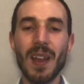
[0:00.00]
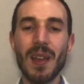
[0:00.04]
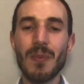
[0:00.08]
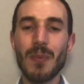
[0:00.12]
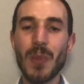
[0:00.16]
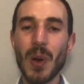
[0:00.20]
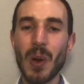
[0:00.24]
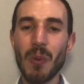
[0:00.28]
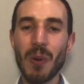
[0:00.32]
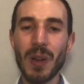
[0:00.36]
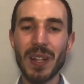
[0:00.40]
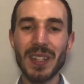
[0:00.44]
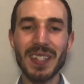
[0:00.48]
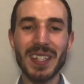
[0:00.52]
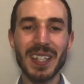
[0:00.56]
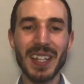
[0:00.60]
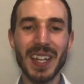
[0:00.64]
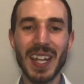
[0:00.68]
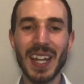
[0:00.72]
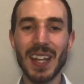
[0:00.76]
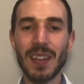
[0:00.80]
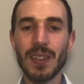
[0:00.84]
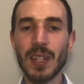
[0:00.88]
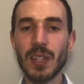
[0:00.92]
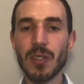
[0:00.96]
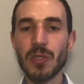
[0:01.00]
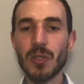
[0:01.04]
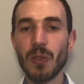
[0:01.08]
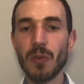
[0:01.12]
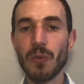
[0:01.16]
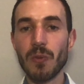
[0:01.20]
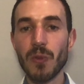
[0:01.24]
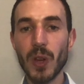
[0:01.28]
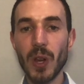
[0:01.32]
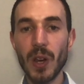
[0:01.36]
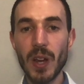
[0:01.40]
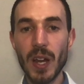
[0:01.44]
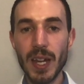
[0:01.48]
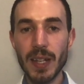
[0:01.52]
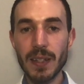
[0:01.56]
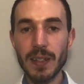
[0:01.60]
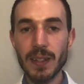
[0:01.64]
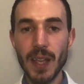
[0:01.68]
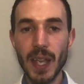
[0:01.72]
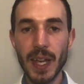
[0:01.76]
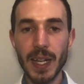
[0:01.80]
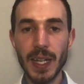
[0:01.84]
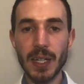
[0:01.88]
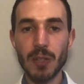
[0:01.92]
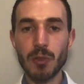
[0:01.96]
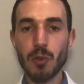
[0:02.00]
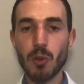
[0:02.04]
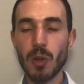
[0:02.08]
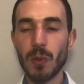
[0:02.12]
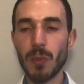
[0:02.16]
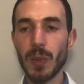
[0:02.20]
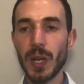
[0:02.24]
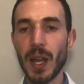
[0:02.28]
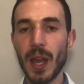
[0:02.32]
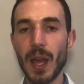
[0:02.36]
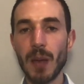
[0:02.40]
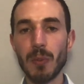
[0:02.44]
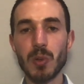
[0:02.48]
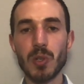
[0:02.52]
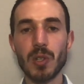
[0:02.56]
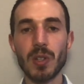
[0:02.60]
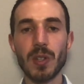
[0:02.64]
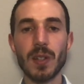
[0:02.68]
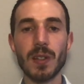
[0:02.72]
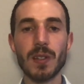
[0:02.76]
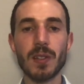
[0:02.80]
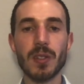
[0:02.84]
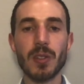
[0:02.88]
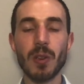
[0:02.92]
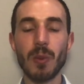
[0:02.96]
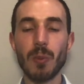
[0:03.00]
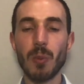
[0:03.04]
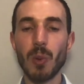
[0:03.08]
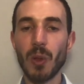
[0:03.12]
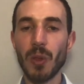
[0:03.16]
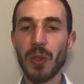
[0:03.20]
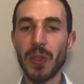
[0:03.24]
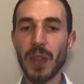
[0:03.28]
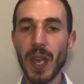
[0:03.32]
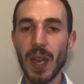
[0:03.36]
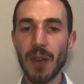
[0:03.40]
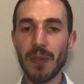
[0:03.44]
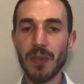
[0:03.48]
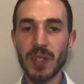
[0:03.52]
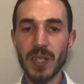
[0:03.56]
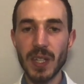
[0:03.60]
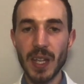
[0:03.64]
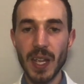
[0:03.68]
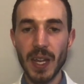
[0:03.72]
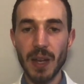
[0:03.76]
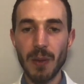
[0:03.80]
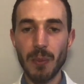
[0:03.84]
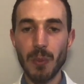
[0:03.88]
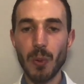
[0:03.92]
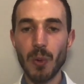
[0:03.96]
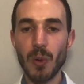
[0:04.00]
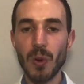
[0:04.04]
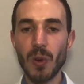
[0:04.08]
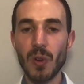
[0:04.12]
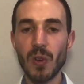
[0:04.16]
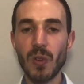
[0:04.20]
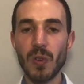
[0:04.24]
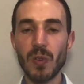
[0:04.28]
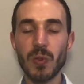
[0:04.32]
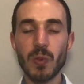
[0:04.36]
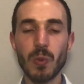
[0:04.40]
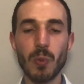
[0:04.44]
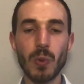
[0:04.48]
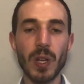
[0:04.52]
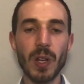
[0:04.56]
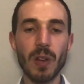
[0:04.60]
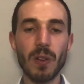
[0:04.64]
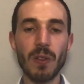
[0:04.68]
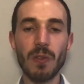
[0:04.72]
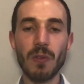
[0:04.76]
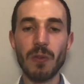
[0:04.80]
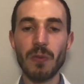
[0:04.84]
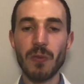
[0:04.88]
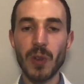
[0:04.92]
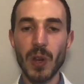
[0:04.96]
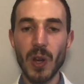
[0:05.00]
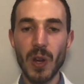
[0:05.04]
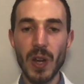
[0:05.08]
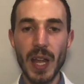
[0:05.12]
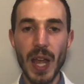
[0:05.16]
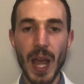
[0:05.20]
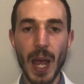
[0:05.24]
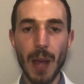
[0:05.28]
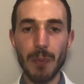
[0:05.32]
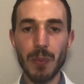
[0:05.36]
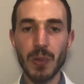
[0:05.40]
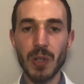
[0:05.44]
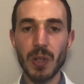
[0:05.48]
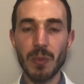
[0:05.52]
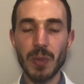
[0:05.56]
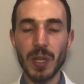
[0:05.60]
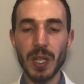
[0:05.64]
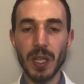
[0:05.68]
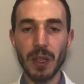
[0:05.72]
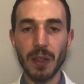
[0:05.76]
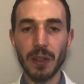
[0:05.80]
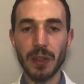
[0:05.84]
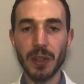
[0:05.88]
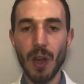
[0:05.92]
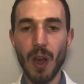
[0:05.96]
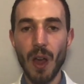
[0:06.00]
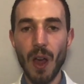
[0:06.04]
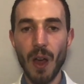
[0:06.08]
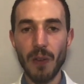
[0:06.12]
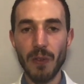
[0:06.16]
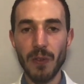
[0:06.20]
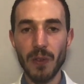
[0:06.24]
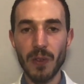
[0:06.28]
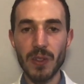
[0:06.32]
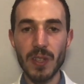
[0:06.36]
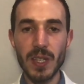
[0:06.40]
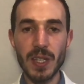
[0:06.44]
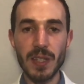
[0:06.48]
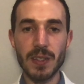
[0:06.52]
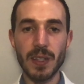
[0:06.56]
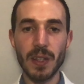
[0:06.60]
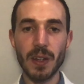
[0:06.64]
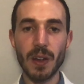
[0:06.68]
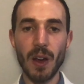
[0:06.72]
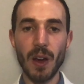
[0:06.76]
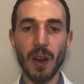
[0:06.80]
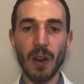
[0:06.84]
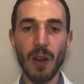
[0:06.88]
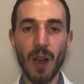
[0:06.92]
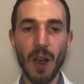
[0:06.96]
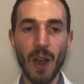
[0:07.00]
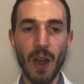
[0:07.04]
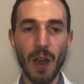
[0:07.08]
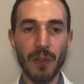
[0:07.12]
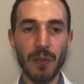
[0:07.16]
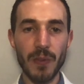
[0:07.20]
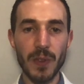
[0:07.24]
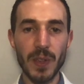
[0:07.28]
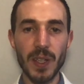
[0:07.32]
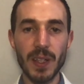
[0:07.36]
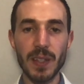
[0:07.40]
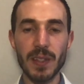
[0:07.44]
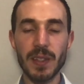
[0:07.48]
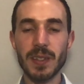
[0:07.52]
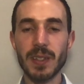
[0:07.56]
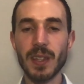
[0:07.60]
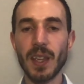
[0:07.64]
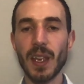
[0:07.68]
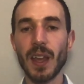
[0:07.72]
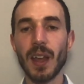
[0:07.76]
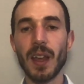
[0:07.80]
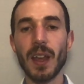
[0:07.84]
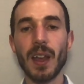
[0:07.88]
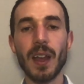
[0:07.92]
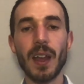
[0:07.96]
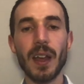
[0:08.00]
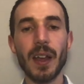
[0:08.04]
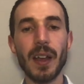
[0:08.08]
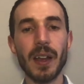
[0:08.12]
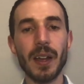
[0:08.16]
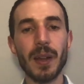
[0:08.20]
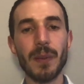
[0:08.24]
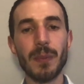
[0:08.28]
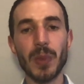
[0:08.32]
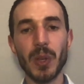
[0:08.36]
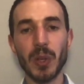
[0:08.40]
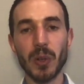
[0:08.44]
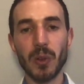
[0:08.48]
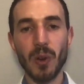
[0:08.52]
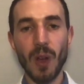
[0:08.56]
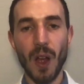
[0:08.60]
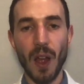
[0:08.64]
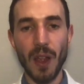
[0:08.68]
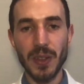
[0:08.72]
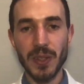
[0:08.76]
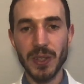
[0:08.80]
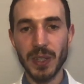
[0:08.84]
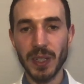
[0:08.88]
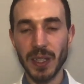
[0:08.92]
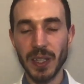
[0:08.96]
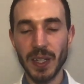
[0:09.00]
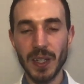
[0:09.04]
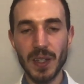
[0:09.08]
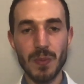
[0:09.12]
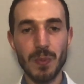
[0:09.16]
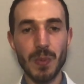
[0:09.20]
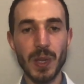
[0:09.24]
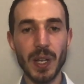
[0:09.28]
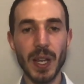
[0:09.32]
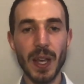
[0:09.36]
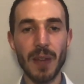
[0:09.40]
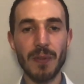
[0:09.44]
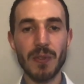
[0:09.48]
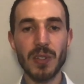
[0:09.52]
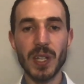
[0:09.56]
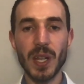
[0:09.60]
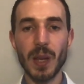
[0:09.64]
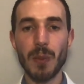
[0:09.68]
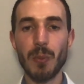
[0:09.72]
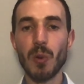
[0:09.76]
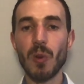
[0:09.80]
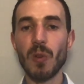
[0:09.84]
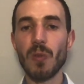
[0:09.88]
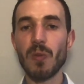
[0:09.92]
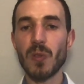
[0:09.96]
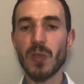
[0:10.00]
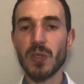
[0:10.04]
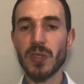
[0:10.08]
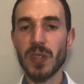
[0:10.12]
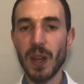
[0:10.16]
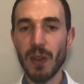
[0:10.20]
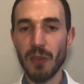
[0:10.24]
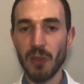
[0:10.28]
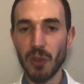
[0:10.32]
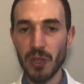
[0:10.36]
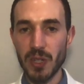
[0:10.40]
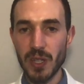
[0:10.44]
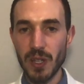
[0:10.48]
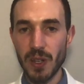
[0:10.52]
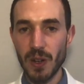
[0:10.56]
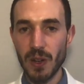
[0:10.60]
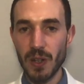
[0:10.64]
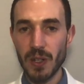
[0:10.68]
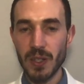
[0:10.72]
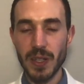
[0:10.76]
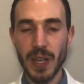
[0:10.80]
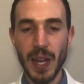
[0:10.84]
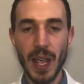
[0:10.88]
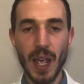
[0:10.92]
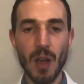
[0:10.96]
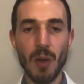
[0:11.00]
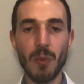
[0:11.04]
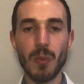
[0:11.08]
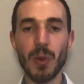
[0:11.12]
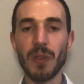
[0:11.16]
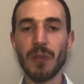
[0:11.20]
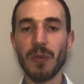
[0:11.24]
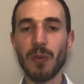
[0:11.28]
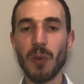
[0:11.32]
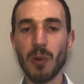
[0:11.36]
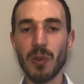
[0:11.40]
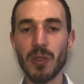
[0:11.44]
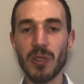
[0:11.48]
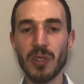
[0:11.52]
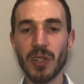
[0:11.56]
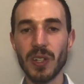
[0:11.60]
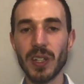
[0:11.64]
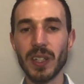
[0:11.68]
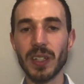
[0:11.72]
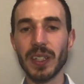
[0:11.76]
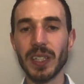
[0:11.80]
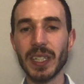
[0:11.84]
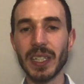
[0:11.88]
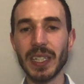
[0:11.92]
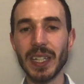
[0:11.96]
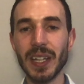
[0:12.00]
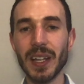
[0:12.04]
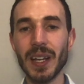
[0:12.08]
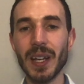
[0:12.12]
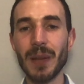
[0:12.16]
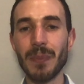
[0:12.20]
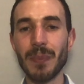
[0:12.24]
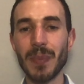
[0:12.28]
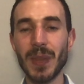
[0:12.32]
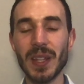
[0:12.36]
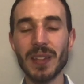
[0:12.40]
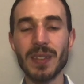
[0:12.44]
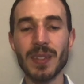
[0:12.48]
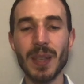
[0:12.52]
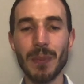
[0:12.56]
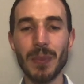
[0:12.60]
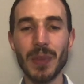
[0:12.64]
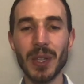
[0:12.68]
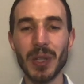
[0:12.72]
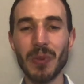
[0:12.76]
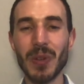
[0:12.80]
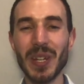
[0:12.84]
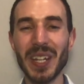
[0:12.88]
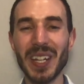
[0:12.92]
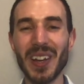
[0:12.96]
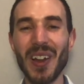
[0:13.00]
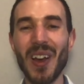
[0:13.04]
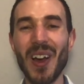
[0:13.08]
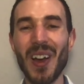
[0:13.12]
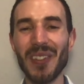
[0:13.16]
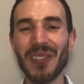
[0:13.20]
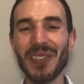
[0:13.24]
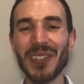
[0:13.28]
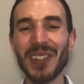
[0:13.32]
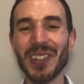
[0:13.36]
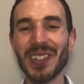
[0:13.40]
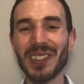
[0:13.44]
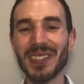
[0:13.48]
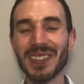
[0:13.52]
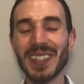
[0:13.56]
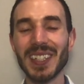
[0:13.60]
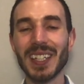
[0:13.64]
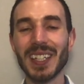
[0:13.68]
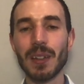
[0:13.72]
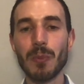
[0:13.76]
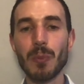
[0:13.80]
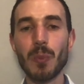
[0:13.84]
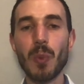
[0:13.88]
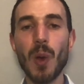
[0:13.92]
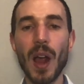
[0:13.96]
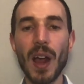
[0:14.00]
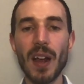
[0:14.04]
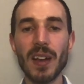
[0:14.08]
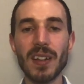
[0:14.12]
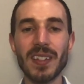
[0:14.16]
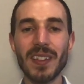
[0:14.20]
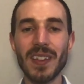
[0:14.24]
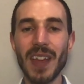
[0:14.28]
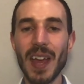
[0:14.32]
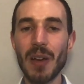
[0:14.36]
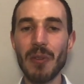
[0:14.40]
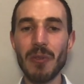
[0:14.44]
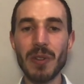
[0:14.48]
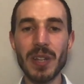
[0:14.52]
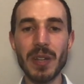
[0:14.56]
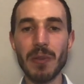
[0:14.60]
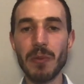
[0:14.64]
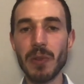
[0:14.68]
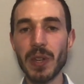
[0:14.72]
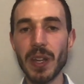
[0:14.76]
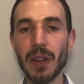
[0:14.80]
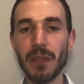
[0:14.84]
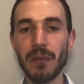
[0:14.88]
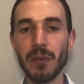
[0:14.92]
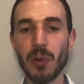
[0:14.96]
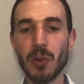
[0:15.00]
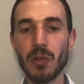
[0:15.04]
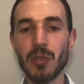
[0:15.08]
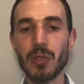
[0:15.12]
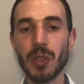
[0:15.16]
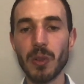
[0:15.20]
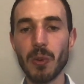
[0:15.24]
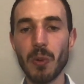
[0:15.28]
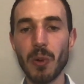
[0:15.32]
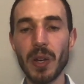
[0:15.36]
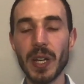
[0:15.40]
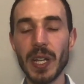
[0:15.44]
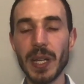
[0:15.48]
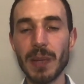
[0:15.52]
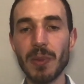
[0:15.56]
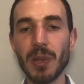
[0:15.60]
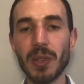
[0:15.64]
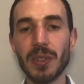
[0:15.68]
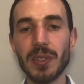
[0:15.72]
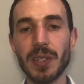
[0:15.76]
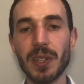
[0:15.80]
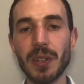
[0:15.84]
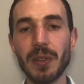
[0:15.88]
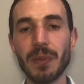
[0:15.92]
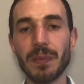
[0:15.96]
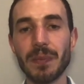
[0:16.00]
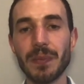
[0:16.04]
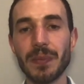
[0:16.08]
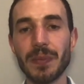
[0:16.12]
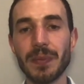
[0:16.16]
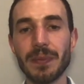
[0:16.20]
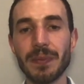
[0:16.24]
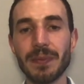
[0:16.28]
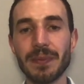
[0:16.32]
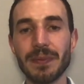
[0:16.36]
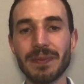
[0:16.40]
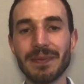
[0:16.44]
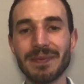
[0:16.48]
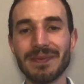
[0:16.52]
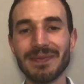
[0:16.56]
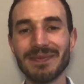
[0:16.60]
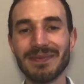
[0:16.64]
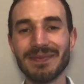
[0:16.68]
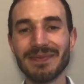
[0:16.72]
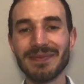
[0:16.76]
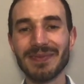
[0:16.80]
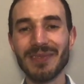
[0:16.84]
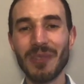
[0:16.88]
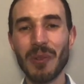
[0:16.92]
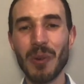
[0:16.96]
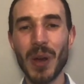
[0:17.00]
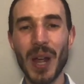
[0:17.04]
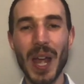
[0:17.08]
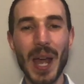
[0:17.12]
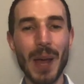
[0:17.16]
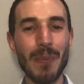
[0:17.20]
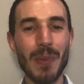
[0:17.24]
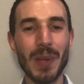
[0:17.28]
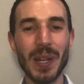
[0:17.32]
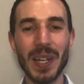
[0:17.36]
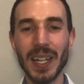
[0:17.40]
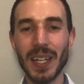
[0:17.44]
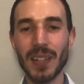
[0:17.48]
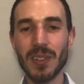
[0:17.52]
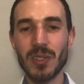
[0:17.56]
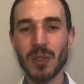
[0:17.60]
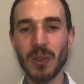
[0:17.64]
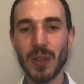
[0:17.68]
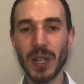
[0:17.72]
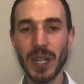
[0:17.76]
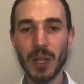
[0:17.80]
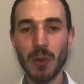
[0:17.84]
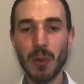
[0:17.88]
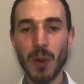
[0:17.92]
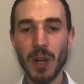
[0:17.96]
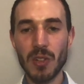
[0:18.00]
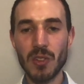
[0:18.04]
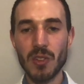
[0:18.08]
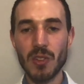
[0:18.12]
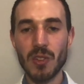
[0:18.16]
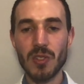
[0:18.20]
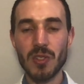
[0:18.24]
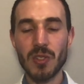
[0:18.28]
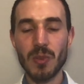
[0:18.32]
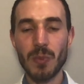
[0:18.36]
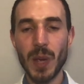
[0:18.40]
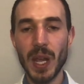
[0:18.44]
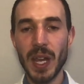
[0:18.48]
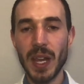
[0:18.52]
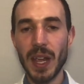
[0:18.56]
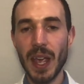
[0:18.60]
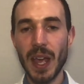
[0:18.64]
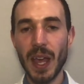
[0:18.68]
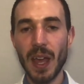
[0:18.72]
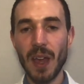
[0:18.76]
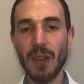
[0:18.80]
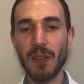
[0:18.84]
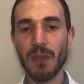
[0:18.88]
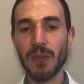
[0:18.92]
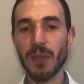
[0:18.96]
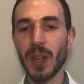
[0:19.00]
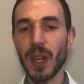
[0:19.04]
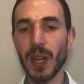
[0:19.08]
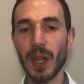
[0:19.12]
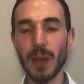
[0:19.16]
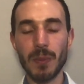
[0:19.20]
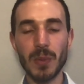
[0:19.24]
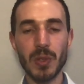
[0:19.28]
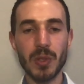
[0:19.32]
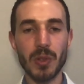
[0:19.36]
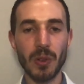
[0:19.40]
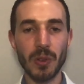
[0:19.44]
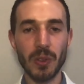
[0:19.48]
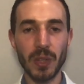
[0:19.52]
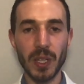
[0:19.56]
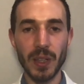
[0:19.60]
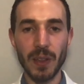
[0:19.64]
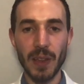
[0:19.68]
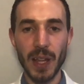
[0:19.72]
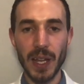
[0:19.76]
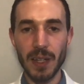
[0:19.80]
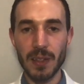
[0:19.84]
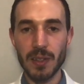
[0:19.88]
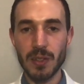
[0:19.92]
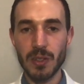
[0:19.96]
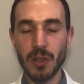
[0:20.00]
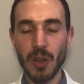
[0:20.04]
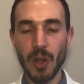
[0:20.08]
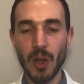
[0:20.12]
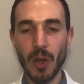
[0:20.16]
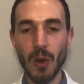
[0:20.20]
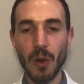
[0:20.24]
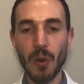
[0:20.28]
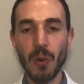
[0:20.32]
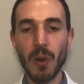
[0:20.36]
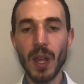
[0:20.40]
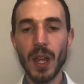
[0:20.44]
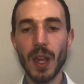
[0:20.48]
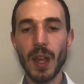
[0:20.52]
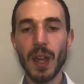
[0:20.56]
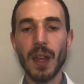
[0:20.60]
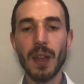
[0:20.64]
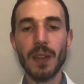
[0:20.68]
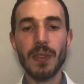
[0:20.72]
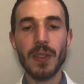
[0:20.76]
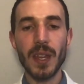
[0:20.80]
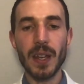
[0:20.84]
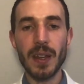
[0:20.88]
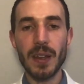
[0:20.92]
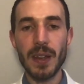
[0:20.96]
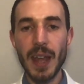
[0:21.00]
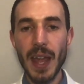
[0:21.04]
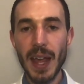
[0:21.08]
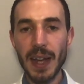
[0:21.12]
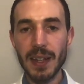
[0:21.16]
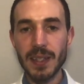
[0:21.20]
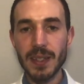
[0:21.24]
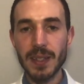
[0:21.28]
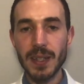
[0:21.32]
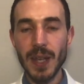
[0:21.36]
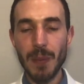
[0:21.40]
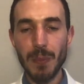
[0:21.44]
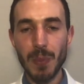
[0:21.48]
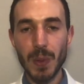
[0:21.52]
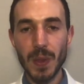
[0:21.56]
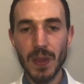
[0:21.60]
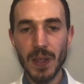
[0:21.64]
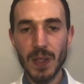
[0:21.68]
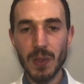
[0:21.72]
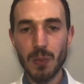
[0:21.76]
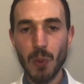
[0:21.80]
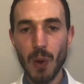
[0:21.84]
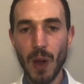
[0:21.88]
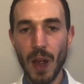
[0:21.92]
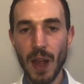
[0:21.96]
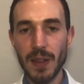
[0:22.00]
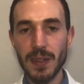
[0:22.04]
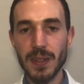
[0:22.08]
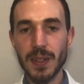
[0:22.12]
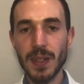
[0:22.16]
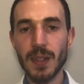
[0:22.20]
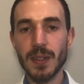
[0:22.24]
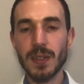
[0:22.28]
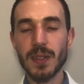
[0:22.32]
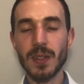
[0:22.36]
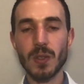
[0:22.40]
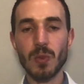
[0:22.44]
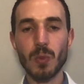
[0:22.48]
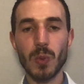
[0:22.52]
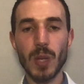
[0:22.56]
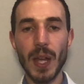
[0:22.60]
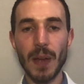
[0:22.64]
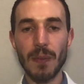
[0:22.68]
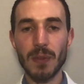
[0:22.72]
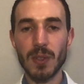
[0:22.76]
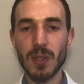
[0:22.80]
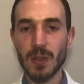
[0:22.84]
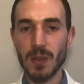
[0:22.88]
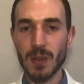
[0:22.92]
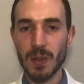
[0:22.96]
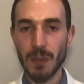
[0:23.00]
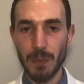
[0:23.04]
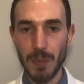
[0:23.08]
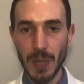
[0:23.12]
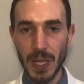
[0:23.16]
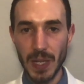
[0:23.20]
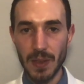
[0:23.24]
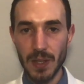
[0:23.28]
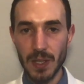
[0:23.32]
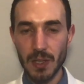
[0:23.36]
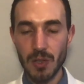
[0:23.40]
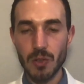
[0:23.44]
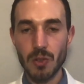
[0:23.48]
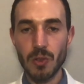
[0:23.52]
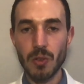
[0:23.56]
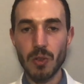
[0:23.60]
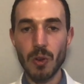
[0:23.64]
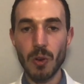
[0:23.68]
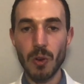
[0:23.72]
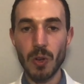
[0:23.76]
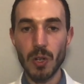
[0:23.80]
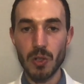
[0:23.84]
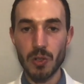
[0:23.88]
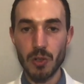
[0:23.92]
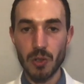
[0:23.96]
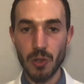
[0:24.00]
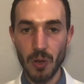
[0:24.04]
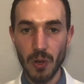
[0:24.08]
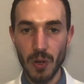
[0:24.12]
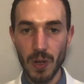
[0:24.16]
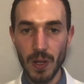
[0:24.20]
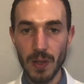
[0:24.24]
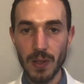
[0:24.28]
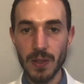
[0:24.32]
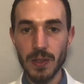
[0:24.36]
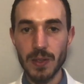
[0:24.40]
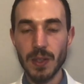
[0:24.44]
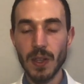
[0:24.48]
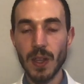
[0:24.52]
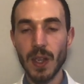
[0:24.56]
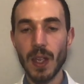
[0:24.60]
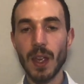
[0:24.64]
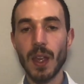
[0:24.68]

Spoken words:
But once again, these are very exciting treatment options. They're both FDA approved. We are very happy to be able to offer these in our office. The cross-linking has been FDA approved for several years now, but fortunately, it's something we can offer. Prior to that, we unfortunately weren't able to. We're happy to answer any questions you may have. Certainly let us know. The next step in this process is we have to submit this to your insurance.